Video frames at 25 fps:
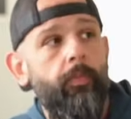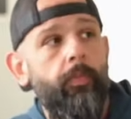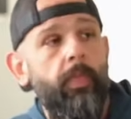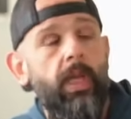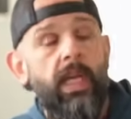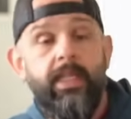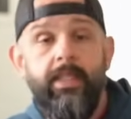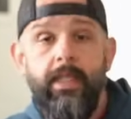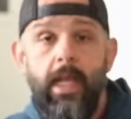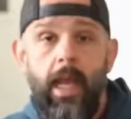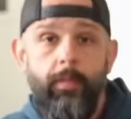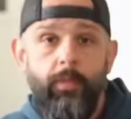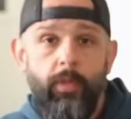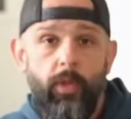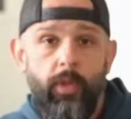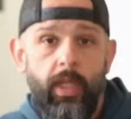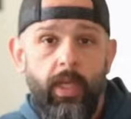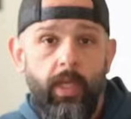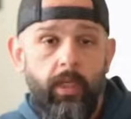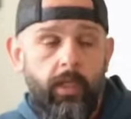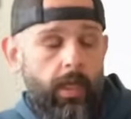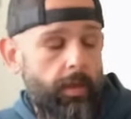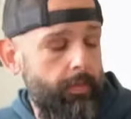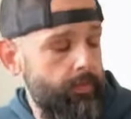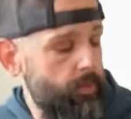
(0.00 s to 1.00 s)
adapter that
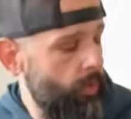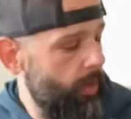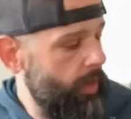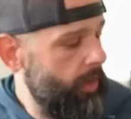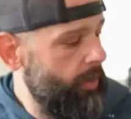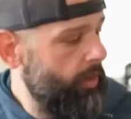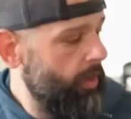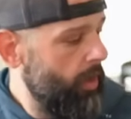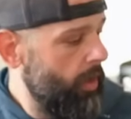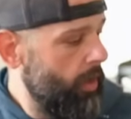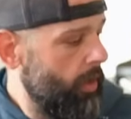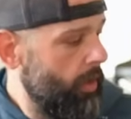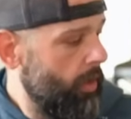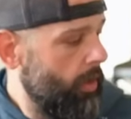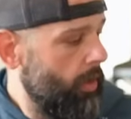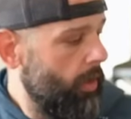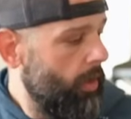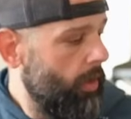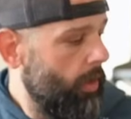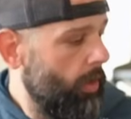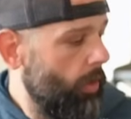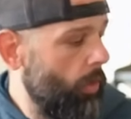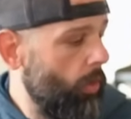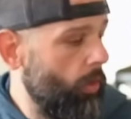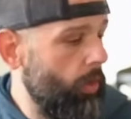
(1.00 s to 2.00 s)
it comes with,
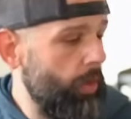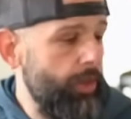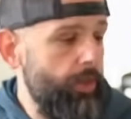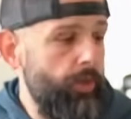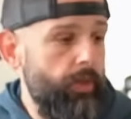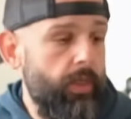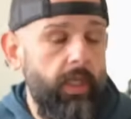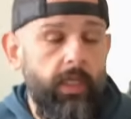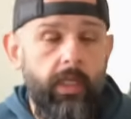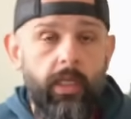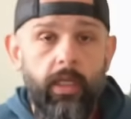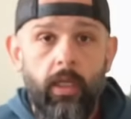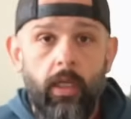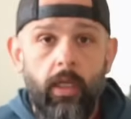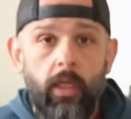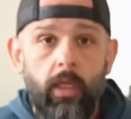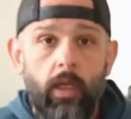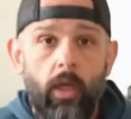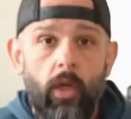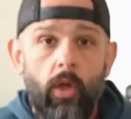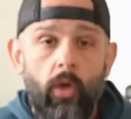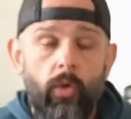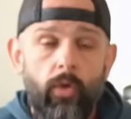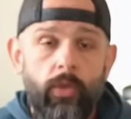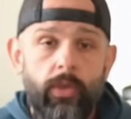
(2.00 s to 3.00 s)
or you can get a
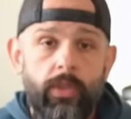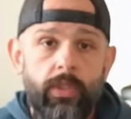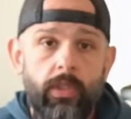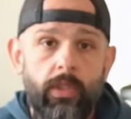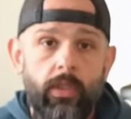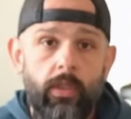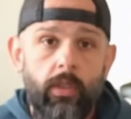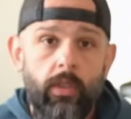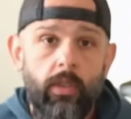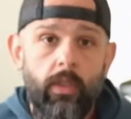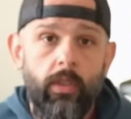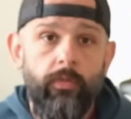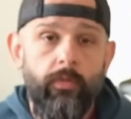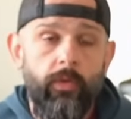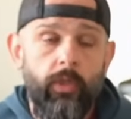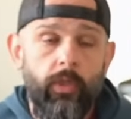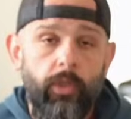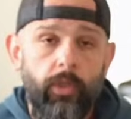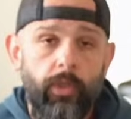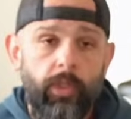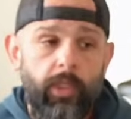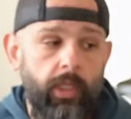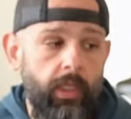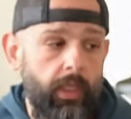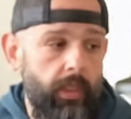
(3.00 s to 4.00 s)
hose
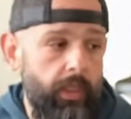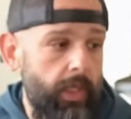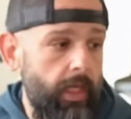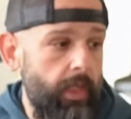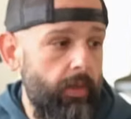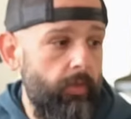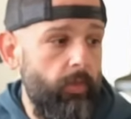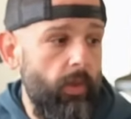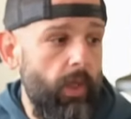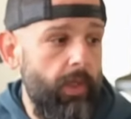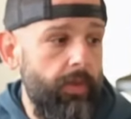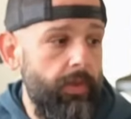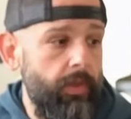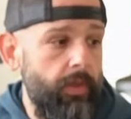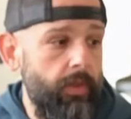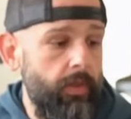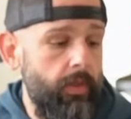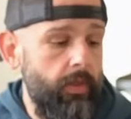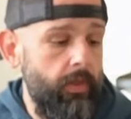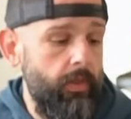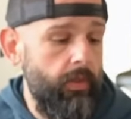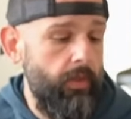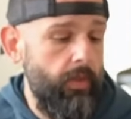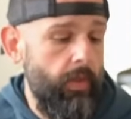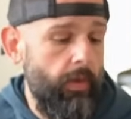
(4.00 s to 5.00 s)
converter kit and run
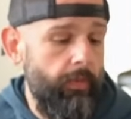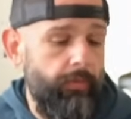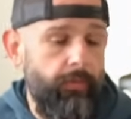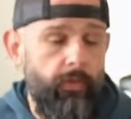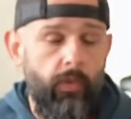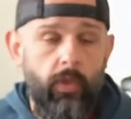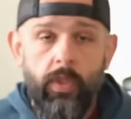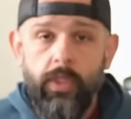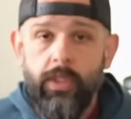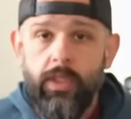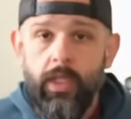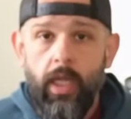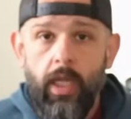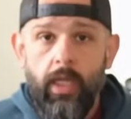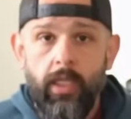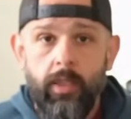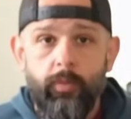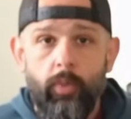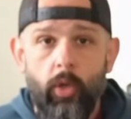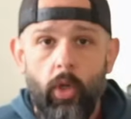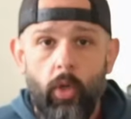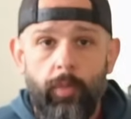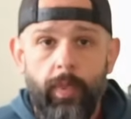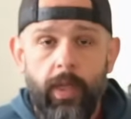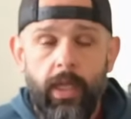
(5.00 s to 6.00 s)
a full-size
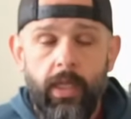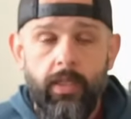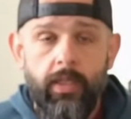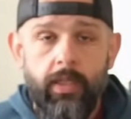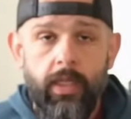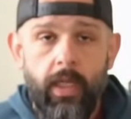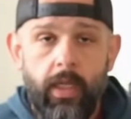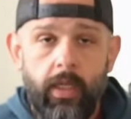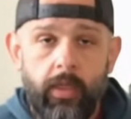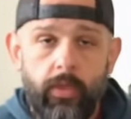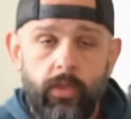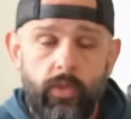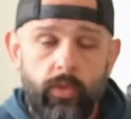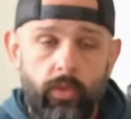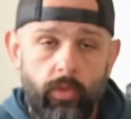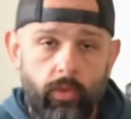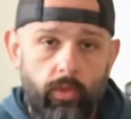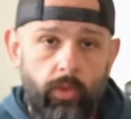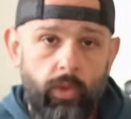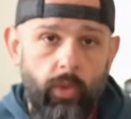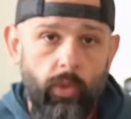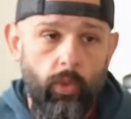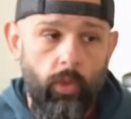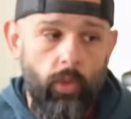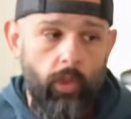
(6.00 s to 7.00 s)
propane tank to
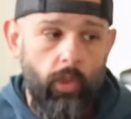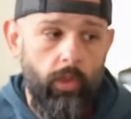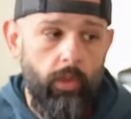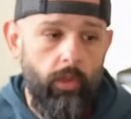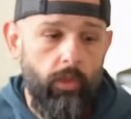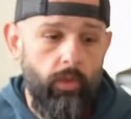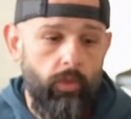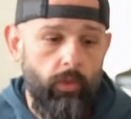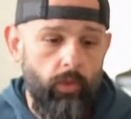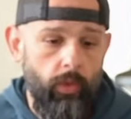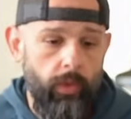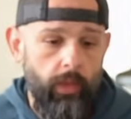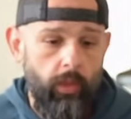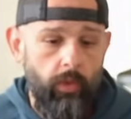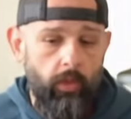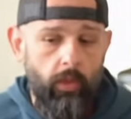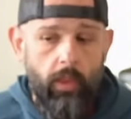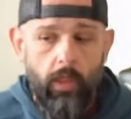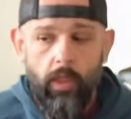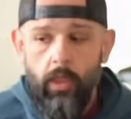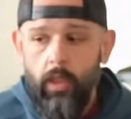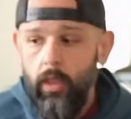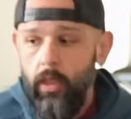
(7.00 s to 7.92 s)
your griddle.